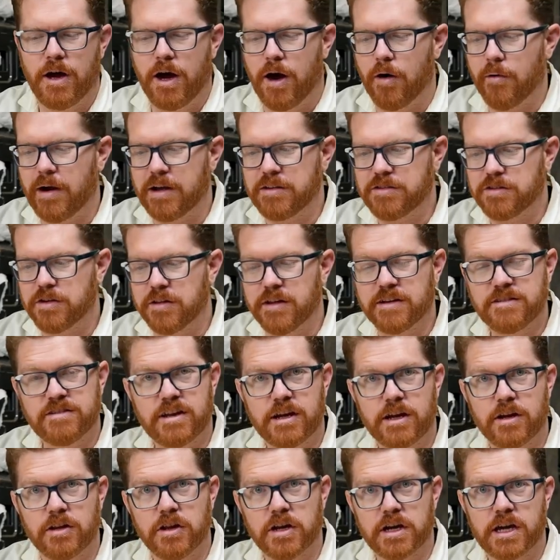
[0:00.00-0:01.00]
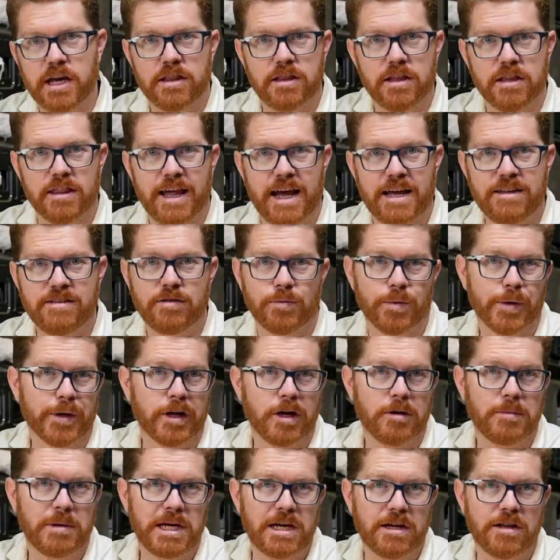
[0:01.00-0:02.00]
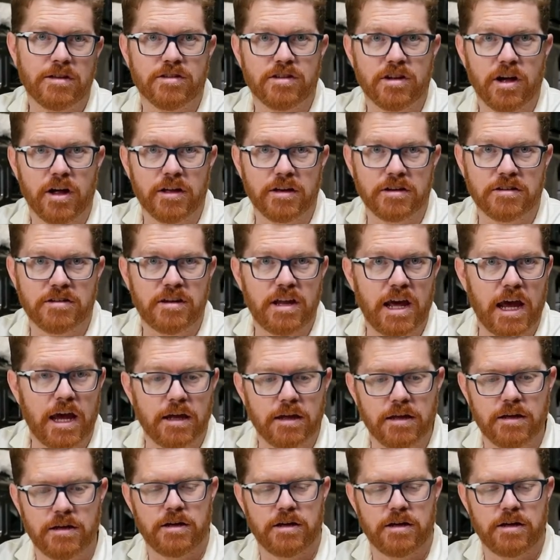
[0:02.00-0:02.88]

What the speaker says: All right, so let's take a look at the lights that we're going to be installing today.